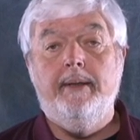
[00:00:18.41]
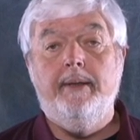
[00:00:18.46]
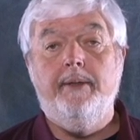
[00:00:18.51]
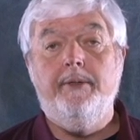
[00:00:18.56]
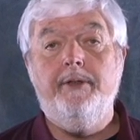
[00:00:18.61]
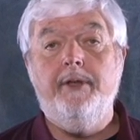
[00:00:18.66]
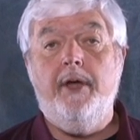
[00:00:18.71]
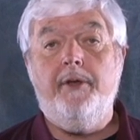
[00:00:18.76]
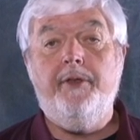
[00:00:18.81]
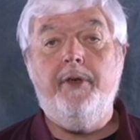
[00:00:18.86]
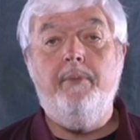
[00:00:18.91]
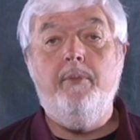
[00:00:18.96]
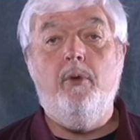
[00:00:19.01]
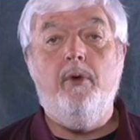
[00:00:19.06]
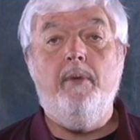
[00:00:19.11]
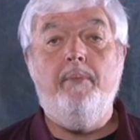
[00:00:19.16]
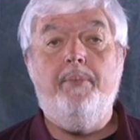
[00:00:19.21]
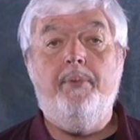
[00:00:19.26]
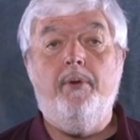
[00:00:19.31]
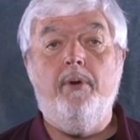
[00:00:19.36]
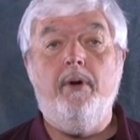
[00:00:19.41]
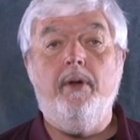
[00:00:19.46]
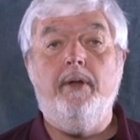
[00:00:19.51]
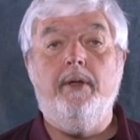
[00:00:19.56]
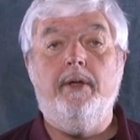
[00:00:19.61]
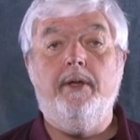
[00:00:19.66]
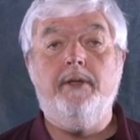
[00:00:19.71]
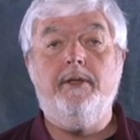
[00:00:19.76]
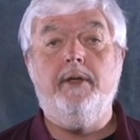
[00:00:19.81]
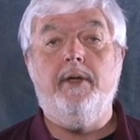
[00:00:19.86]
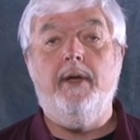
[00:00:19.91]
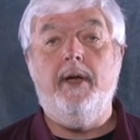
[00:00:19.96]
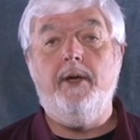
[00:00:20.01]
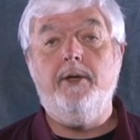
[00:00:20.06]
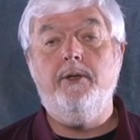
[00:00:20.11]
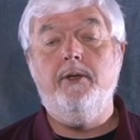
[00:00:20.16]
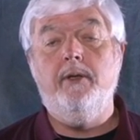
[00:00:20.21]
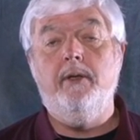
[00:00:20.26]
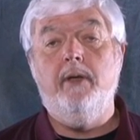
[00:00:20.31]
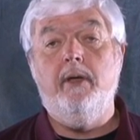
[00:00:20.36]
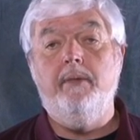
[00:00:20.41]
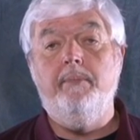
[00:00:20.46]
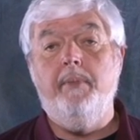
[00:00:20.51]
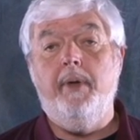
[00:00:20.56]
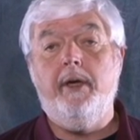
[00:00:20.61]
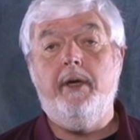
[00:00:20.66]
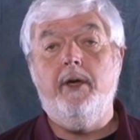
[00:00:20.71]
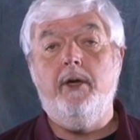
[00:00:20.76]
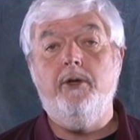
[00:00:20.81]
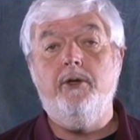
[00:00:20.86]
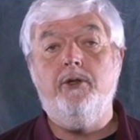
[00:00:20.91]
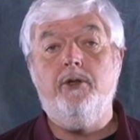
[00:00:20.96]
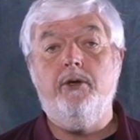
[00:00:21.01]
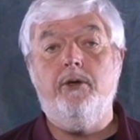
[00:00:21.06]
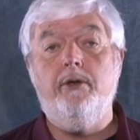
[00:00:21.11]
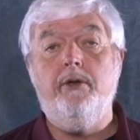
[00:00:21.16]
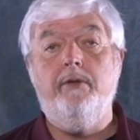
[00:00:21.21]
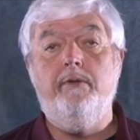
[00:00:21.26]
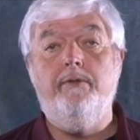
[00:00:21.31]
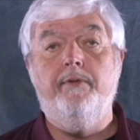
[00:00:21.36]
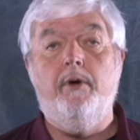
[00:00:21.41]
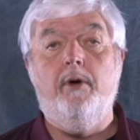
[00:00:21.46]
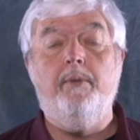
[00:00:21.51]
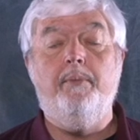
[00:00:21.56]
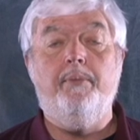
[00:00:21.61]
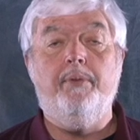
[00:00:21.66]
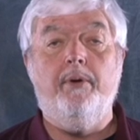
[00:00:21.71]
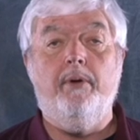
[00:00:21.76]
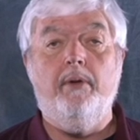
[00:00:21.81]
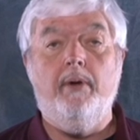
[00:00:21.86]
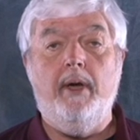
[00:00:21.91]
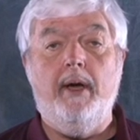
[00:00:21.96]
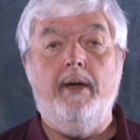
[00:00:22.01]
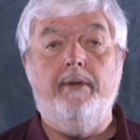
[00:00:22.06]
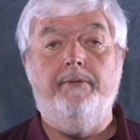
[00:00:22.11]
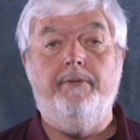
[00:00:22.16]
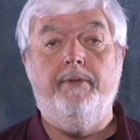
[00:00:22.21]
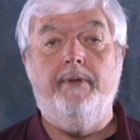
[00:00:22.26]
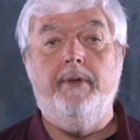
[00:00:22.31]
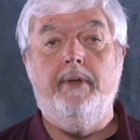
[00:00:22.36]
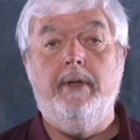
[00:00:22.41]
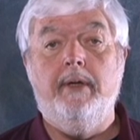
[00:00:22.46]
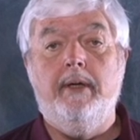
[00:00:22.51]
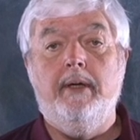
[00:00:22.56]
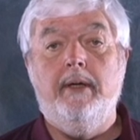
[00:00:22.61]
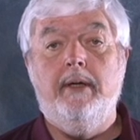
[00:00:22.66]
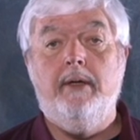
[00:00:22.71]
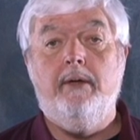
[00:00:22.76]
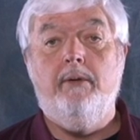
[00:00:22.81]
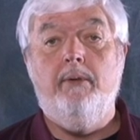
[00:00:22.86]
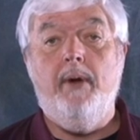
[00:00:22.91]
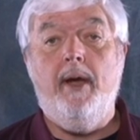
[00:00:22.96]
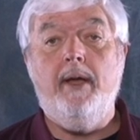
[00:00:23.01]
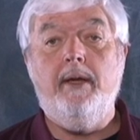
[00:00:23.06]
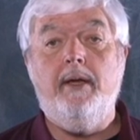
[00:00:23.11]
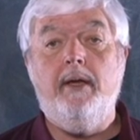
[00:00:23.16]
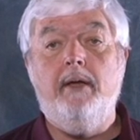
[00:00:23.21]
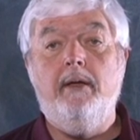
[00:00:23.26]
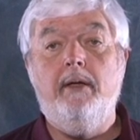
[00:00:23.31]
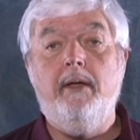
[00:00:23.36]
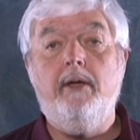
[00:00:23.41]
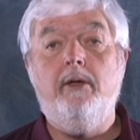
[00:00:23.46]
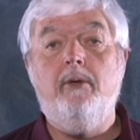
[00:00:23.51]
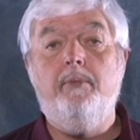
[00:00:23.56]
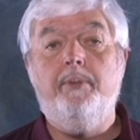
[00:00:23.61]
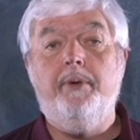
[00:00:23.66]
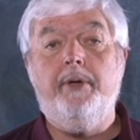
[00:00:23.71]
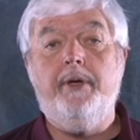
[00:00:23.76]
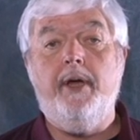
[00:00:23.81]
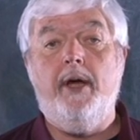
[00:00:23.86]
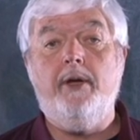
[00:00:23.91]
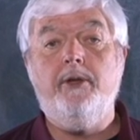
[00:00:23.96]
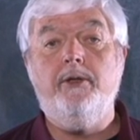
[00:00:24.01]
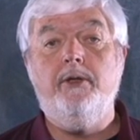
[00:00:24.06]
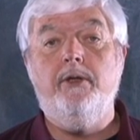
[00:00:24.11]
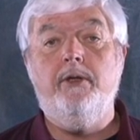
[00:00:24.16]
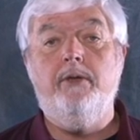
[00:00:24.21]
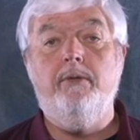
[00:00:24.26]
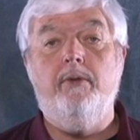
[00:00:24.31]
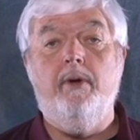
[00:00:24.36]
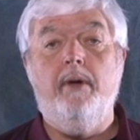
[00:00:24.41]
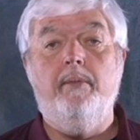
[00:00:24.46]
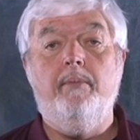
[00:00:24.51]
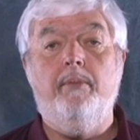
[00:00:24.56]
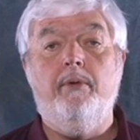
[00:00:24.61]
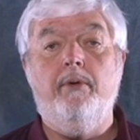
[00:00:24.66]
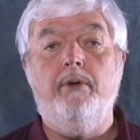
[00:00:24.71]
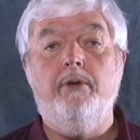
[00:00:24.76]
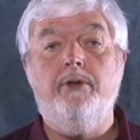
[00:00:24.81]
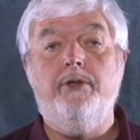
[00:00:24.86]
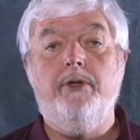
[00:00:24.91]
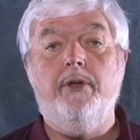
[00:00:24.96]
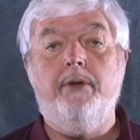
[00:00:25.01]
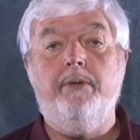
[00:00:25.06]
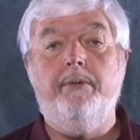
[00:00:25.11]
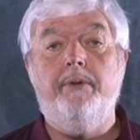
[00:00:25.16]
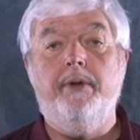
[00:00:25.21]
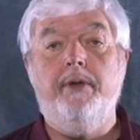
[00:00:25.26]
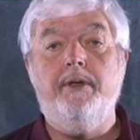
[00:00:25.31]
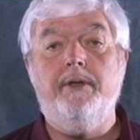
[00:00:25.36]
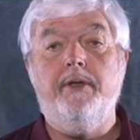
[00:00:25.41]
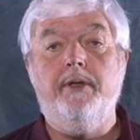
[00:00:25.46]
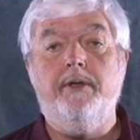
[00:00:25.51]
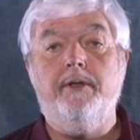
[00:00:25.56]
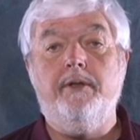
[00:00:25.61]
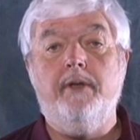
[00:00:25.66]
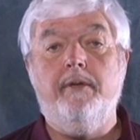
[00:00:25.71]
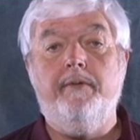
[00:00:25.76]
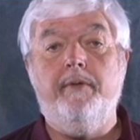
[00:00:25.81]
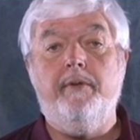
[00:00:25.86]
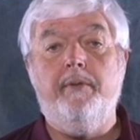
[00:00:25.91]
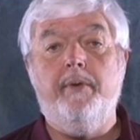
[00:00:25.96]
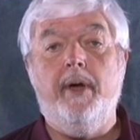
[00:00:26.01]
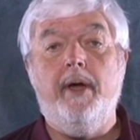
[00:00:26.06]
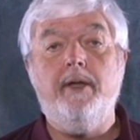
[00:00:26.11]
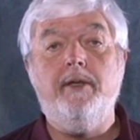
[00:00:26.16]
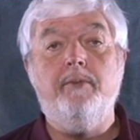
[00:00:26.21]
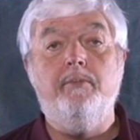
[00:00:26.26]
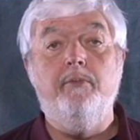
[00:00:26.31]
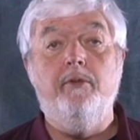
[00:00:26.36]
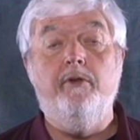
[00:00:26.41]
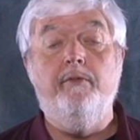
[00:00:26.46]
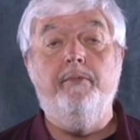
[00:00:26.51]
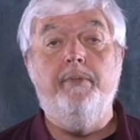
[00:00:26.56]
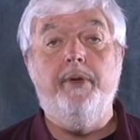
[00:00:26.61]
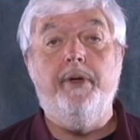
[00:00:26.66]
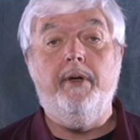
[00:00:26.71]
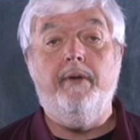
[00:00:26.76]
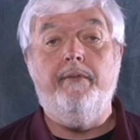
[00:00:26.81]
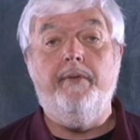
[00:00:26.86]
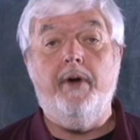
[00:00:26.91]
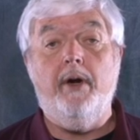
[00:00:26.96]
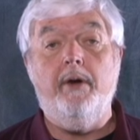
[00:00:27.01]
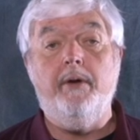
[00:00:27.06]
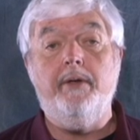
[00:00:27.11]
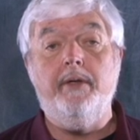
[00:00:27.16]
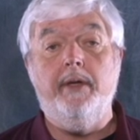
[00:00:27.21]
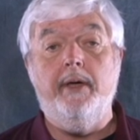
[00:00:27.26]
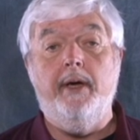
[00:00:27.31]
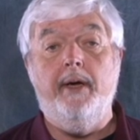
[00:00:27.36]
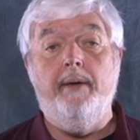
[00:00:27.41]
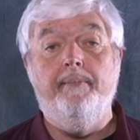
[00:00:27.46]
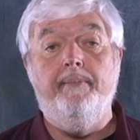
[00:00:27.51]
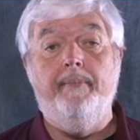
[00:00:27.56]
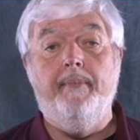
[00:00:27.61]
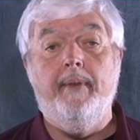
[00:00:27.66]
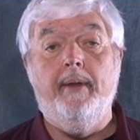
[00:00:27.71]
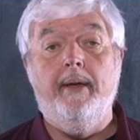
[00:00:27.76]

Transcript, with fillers: There's nothing more important this election than making sure you vote pro-life. Granting legal protection to unborn children is the civil rights movement of our time.